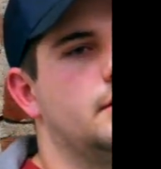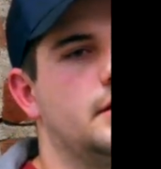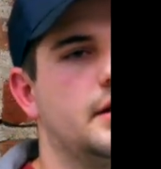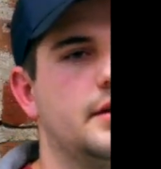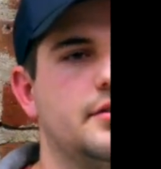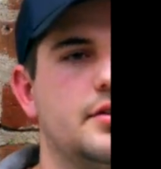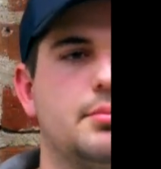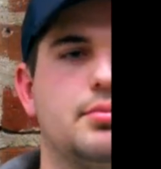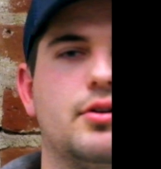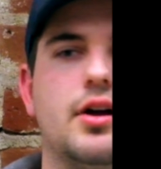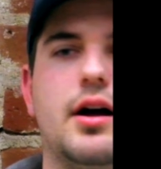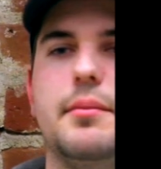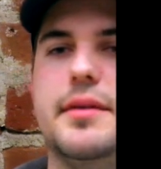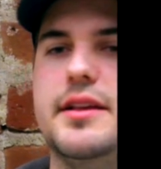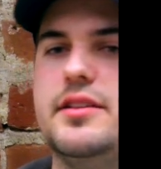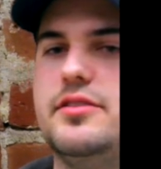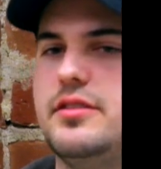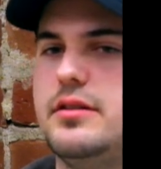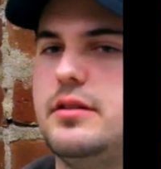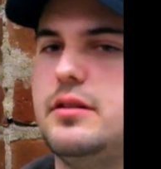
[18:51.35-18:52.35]
You give it a
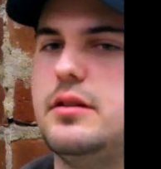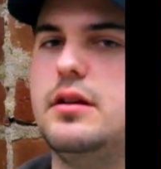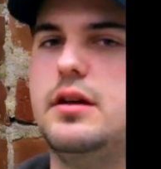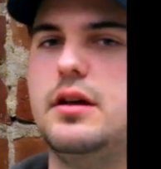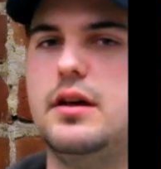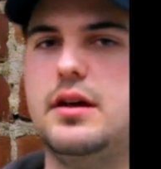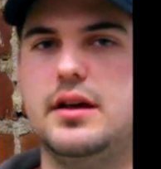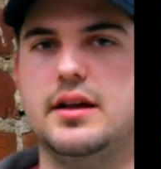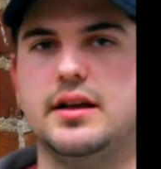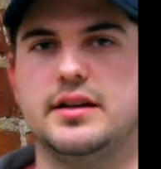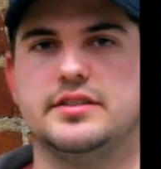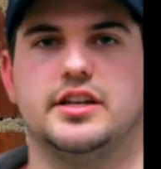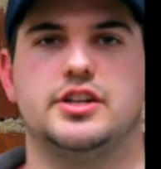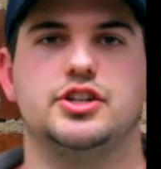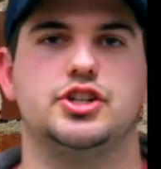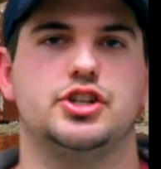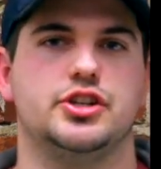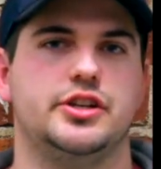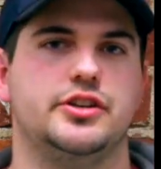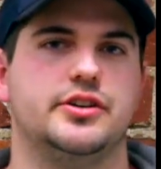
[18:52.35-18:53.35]
promise, and
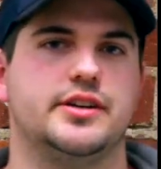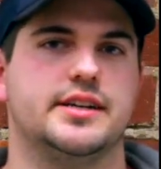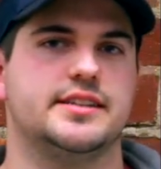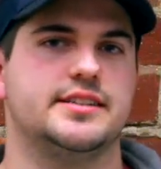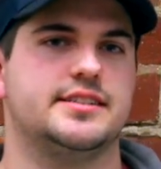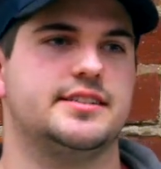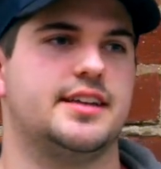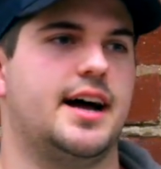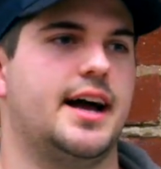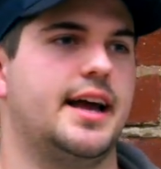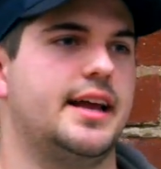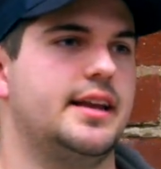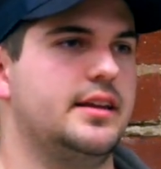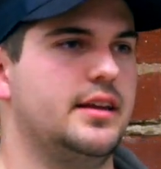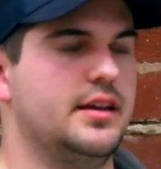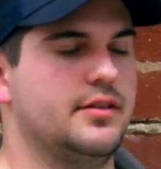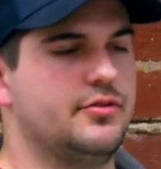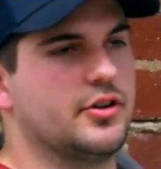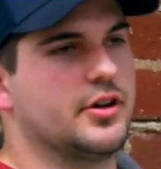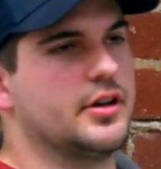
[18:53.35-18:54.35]
essentially you can
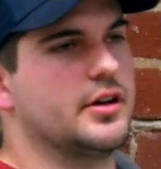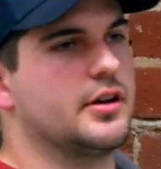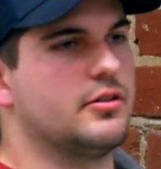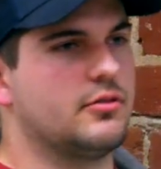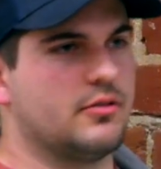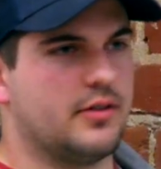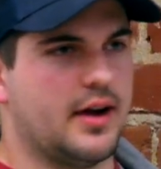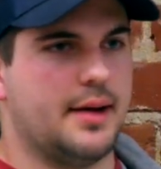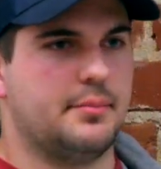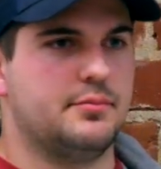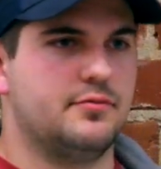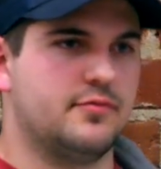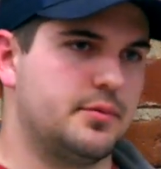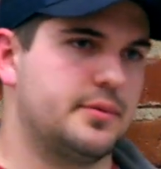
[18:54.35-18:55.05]
decide if you're going to grab